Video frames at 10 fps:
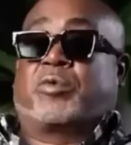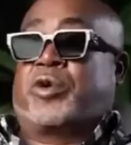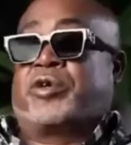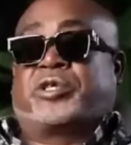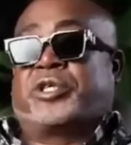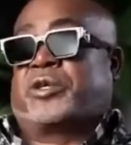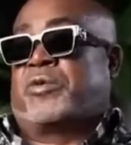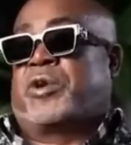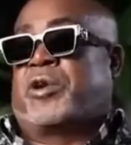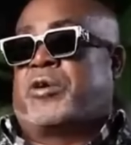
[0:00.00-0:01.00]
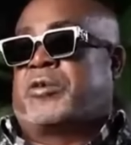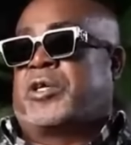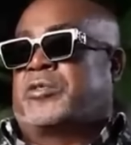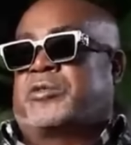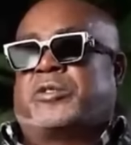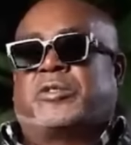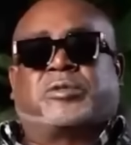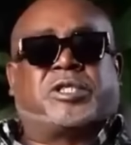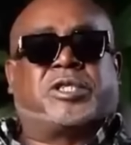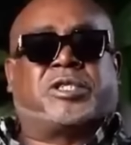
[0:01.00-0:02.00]
of weird shit going on, you know
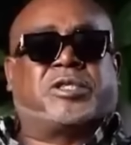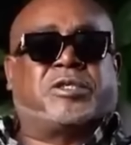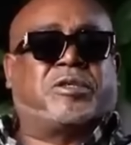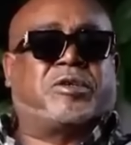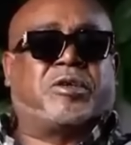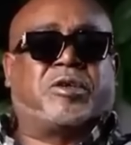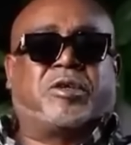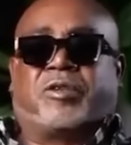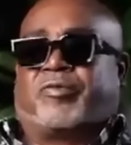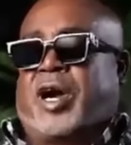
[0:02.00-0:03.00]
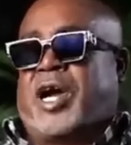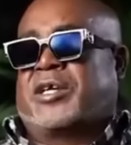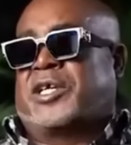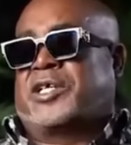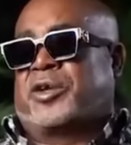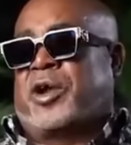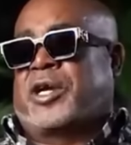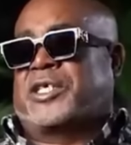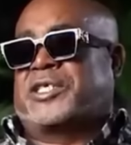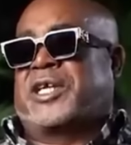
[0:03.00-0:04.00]
what I'm saying? The vibes ain't there.
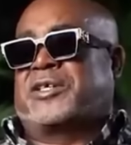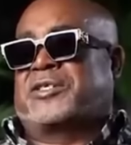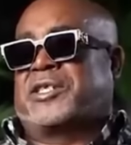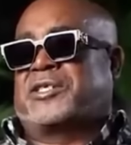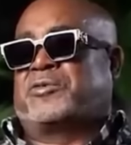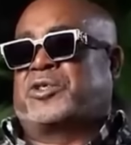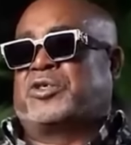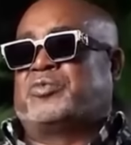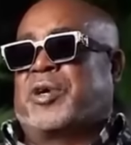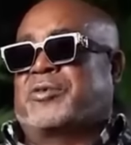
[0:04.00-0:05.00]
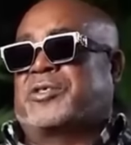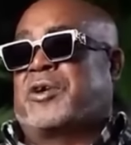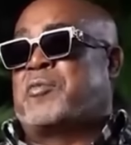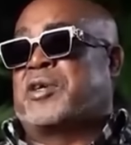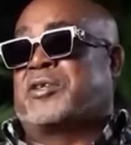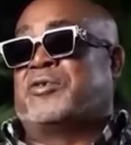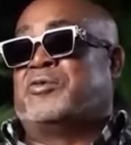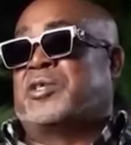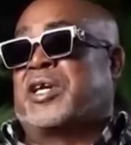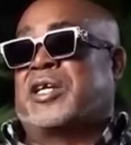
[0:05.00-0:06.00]
I guess that that's what Tupac was talking about, the
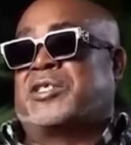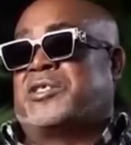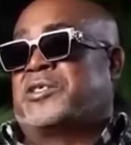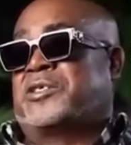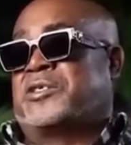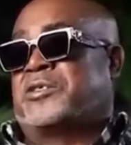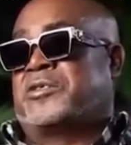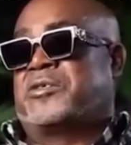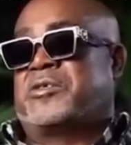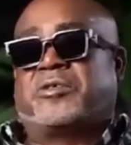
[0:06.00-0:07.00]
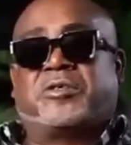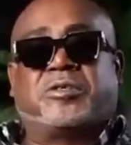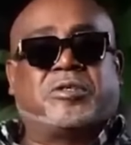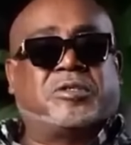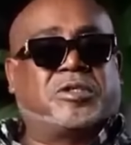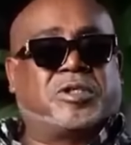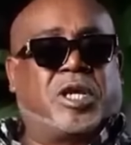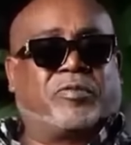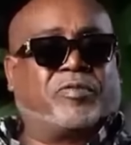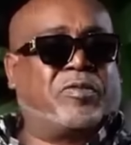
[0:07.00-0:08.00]
Illuminati and shit. It's
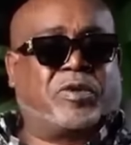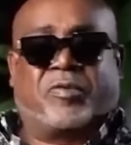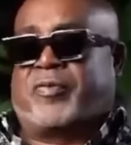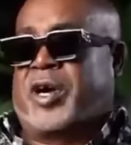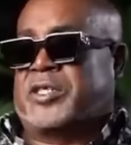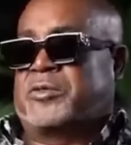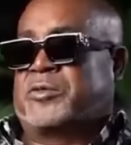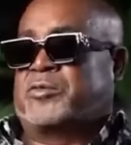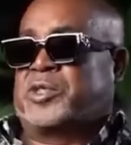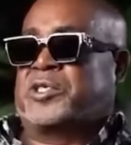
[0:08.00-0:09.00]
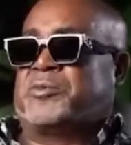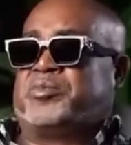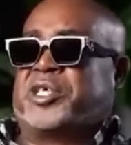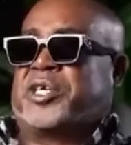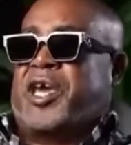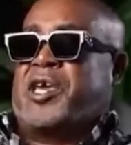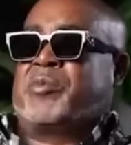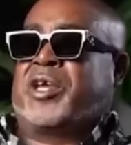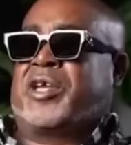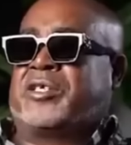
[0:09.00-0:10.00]
like Vivica Fox was with this big gay
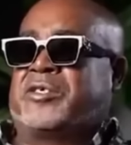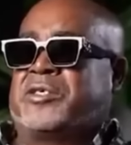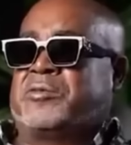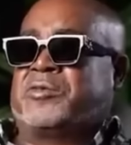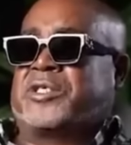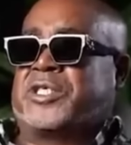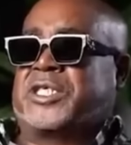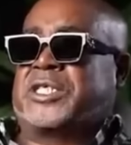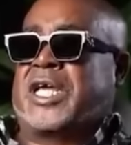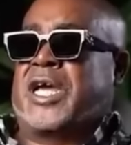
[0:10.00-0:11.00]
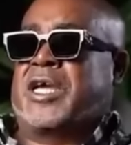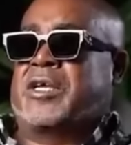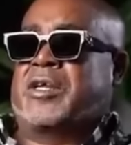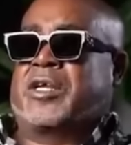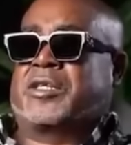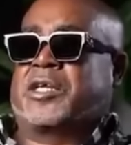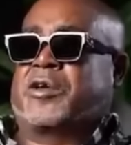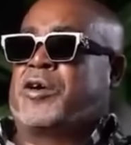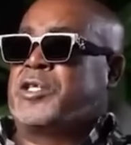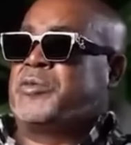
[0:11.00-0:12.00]
man. He was six nine. Uh, they
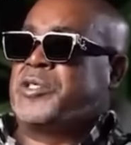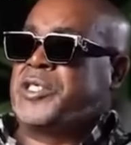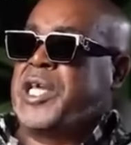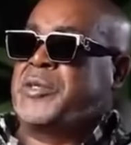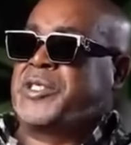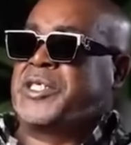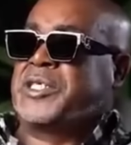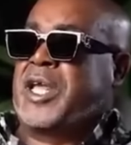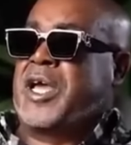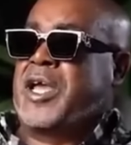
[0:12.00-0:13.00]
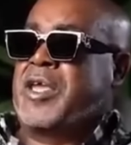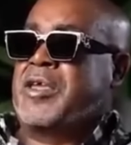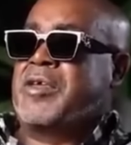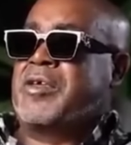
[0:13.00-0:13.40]
called him his name six nine.